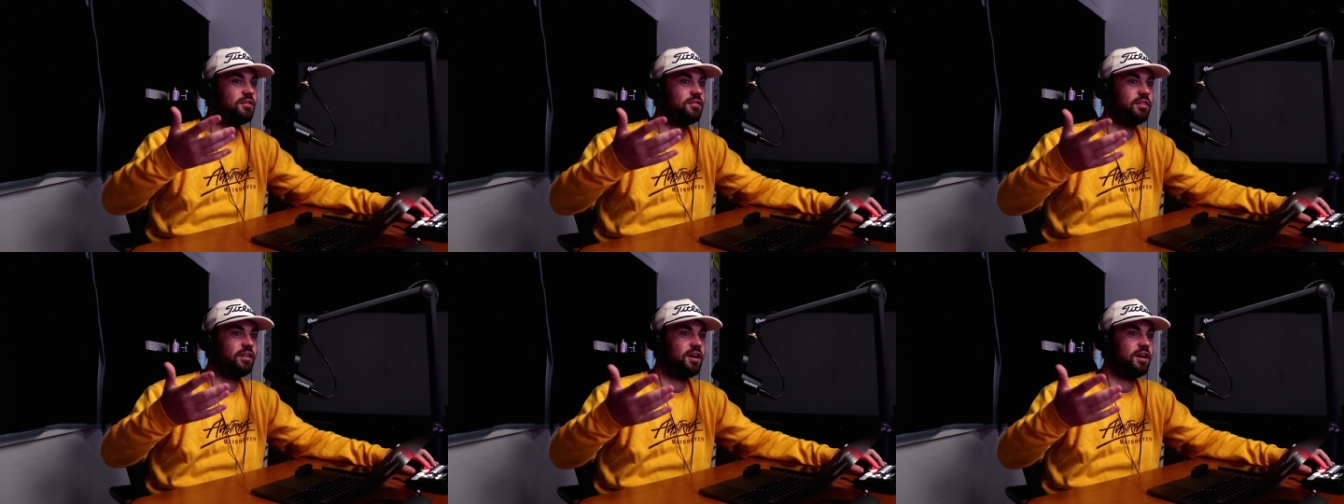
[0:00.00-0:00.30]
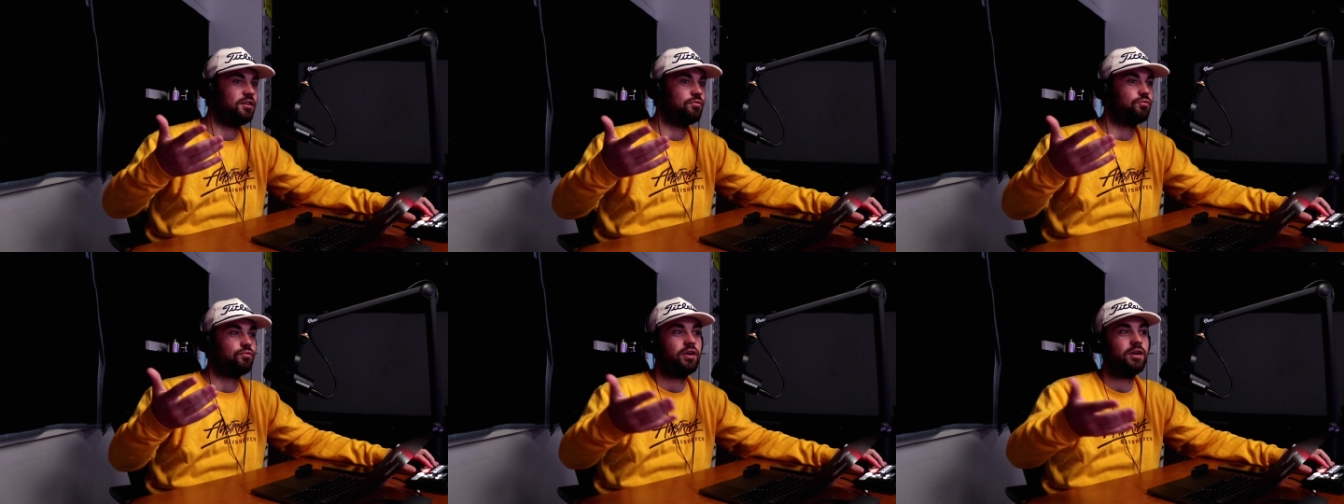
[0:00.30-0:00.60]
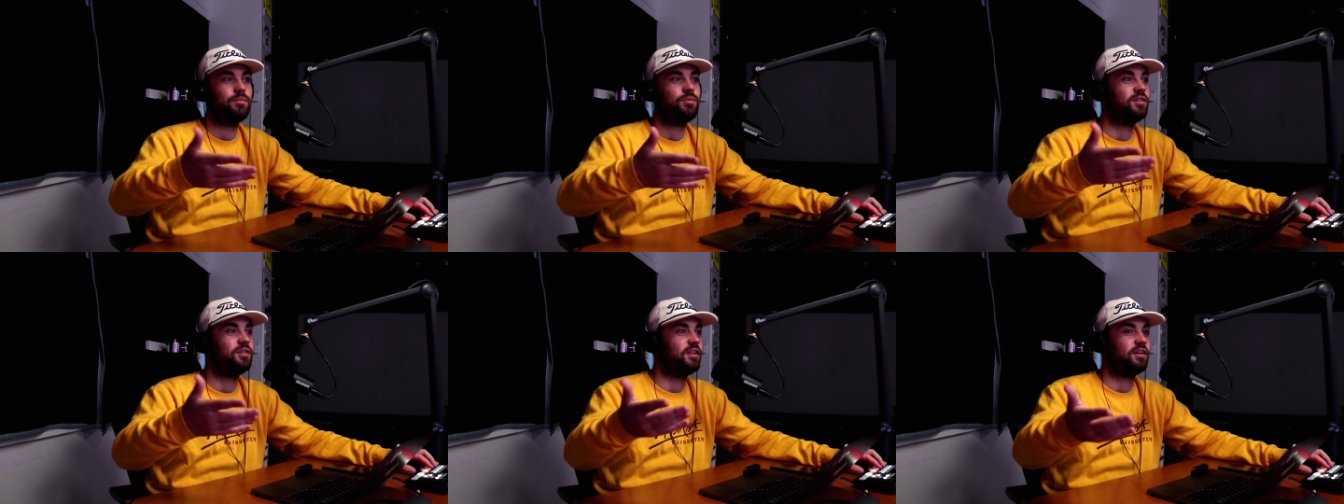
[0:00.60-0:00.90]
like
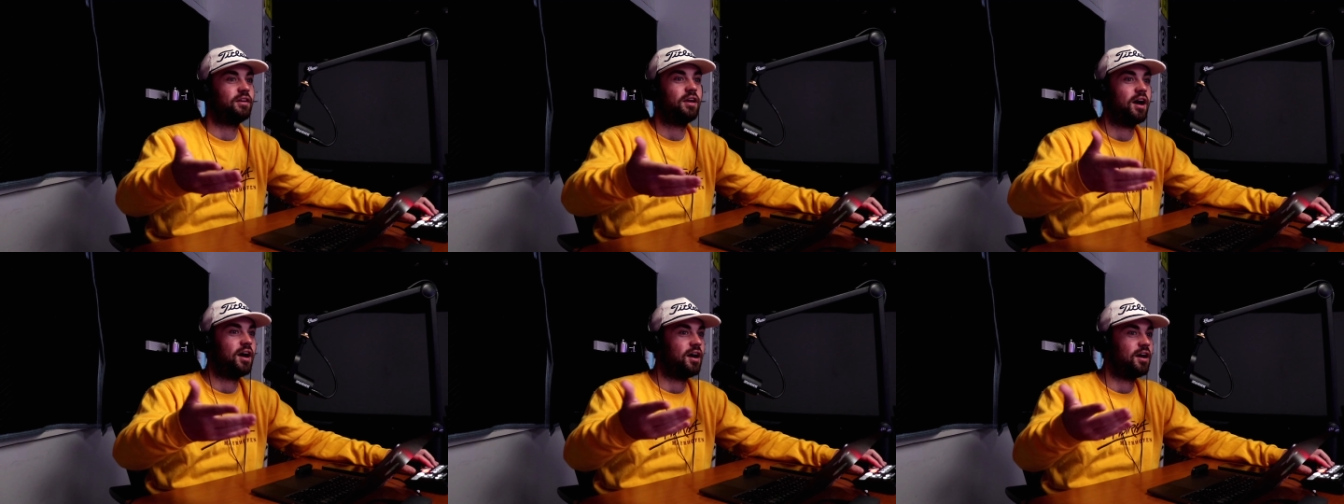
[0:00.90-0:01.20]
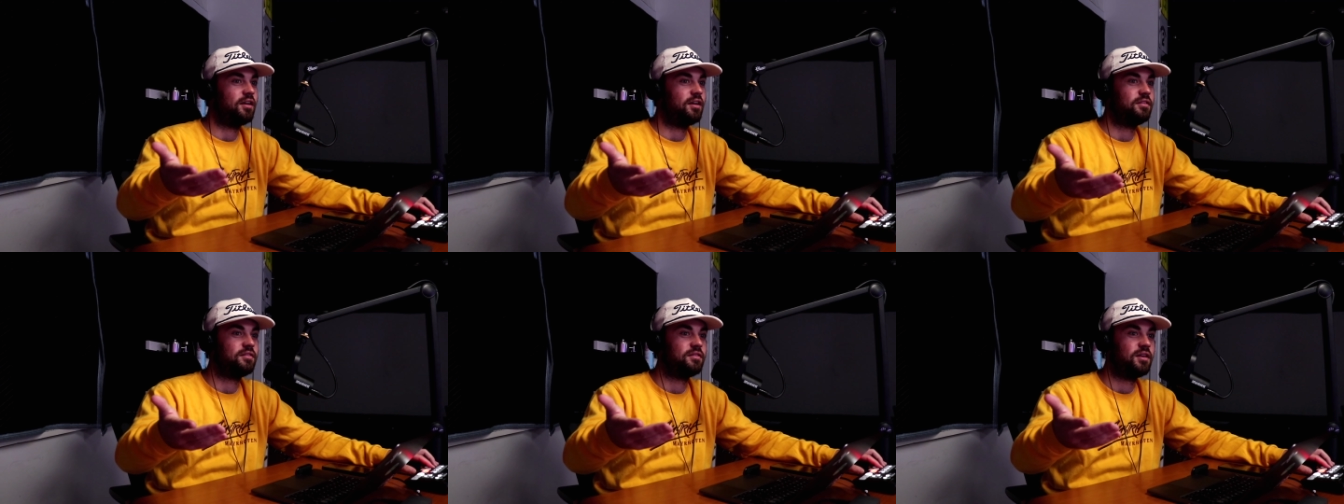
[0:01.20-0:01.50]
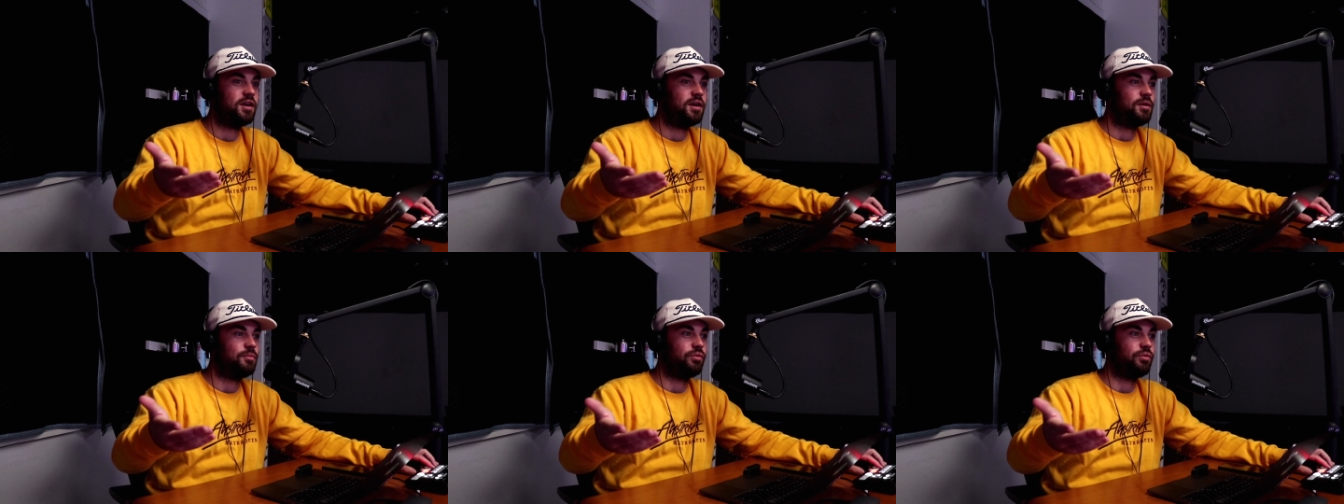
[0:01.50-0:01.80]
ribbing the guys
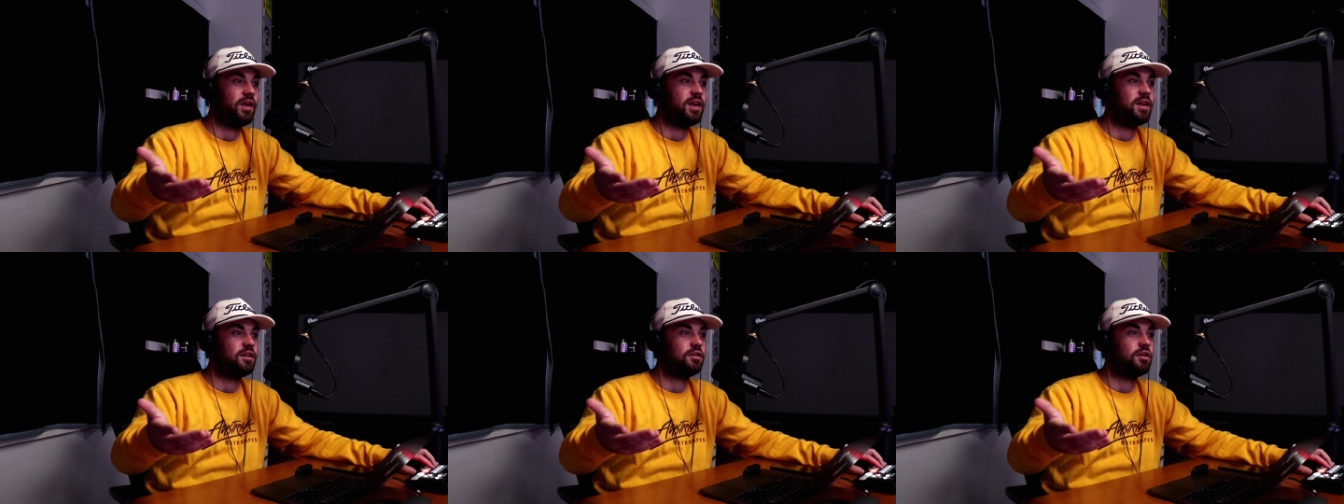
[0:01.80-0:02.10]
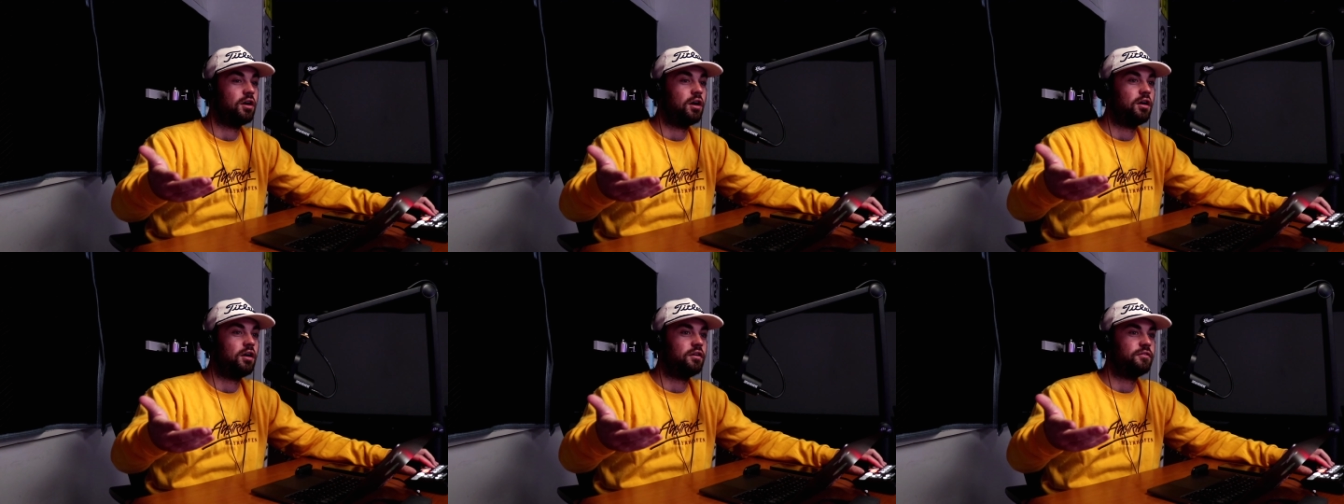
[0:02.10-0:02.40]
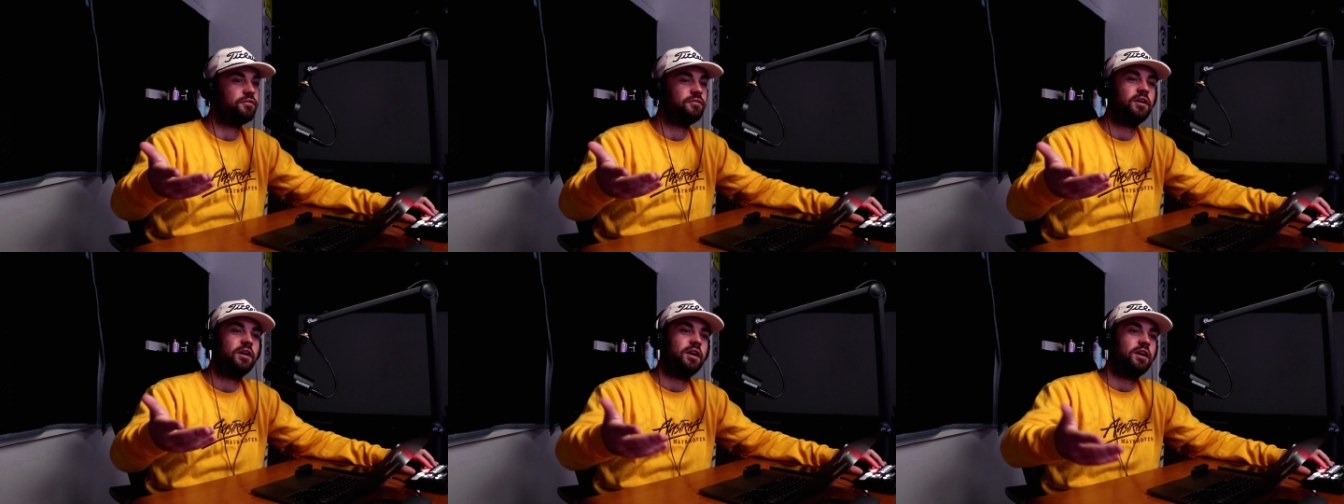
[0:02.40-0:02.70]
playing
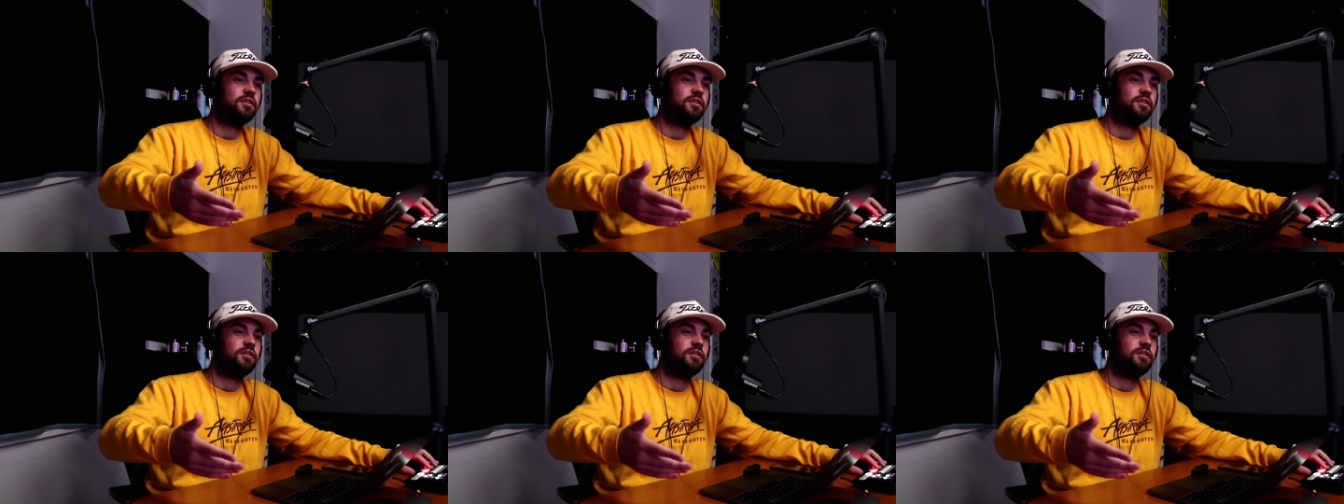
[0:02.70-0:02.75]
golf